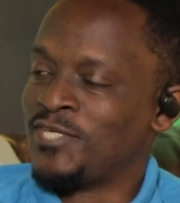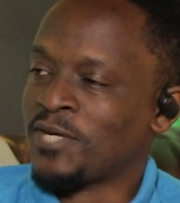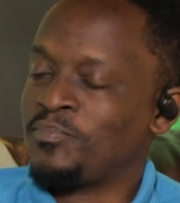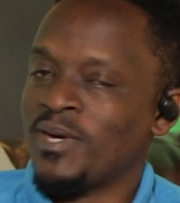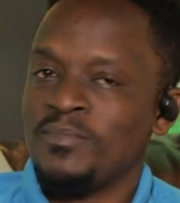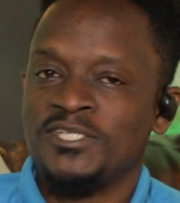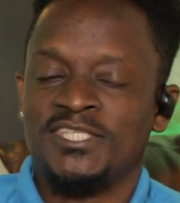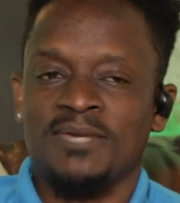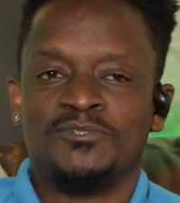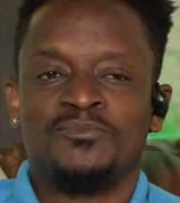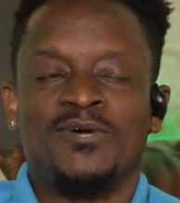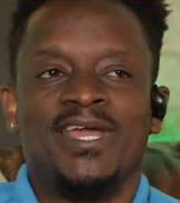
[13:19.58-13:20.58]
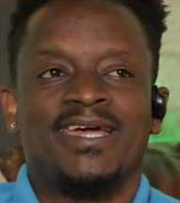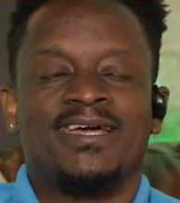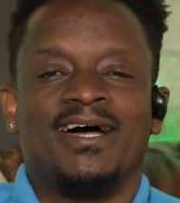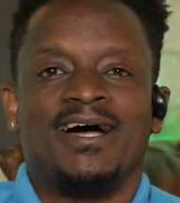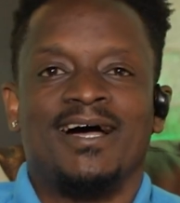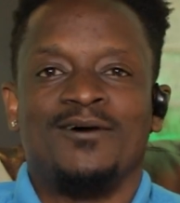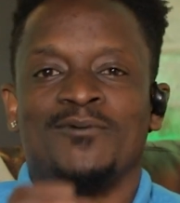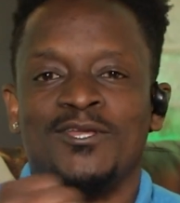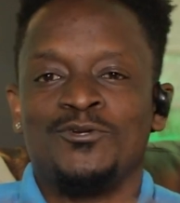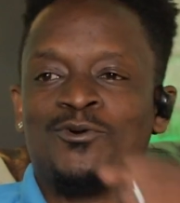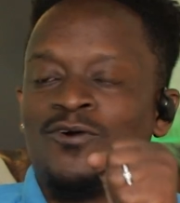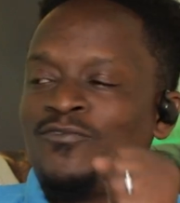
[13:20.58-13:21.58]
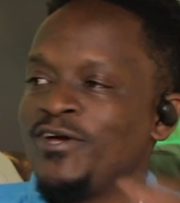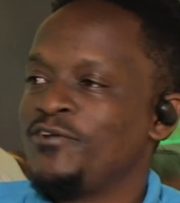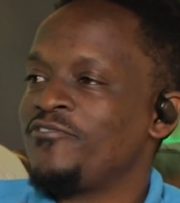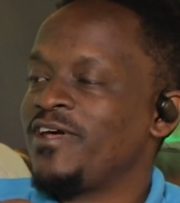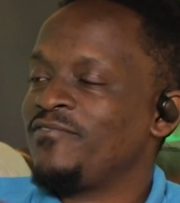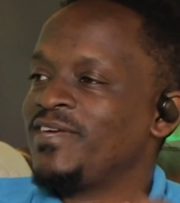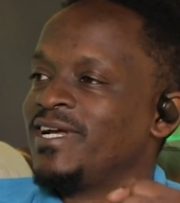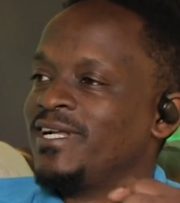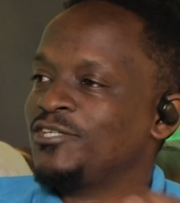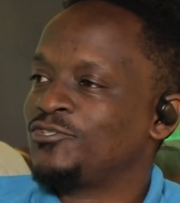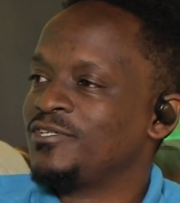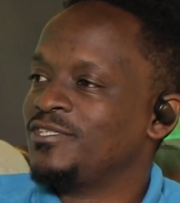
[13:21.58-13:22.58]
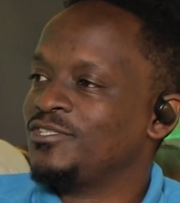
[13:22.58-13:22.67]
take baby steps, more like when you go for your driving lessons.